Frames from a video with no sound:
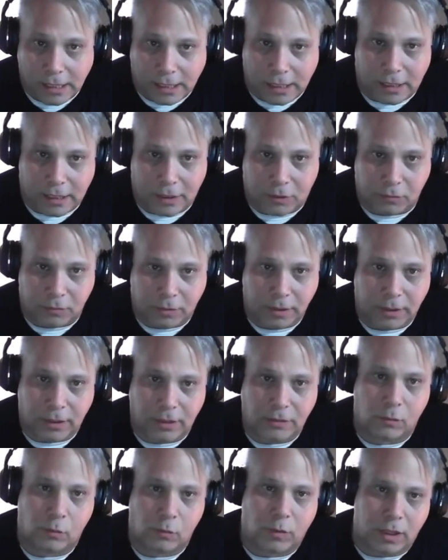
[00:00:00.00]
is
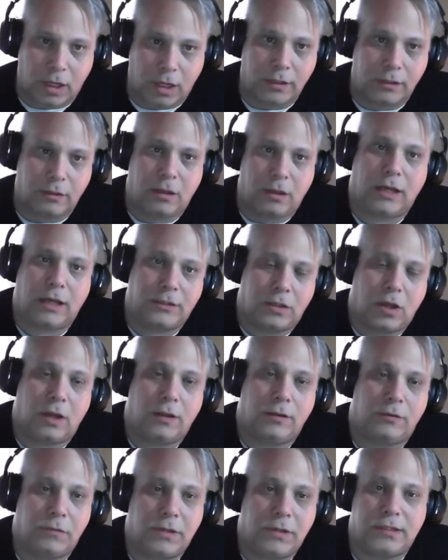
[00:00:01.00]
really what underlies all
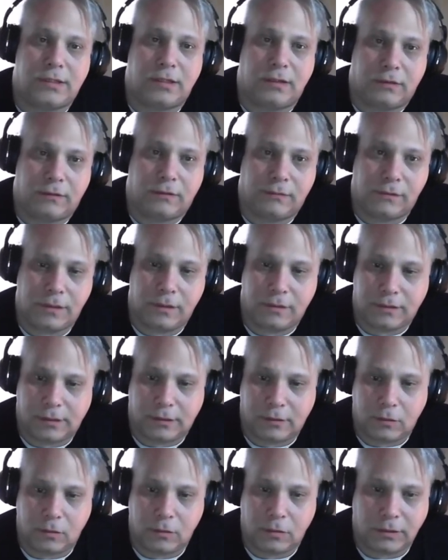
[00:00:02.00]
the reasons for
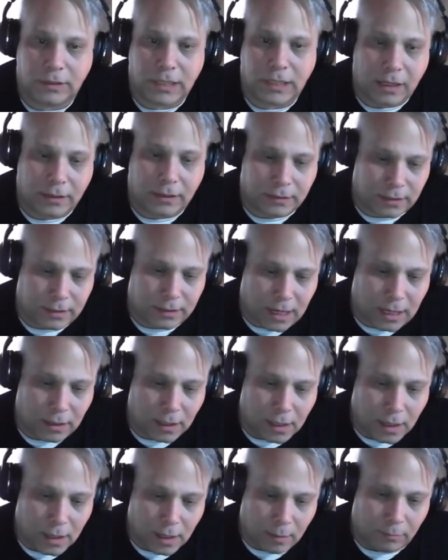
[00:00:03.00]
using Google Docs and not
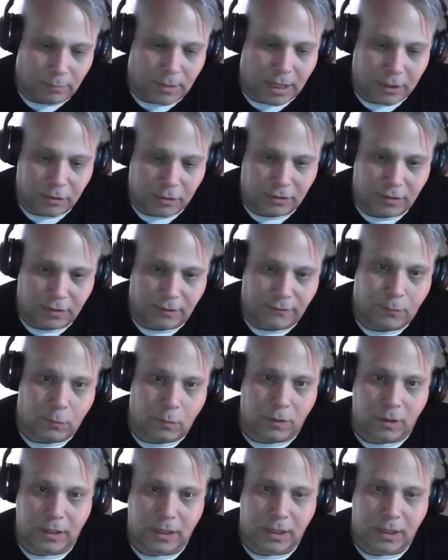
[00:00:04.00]
Microsoft Word.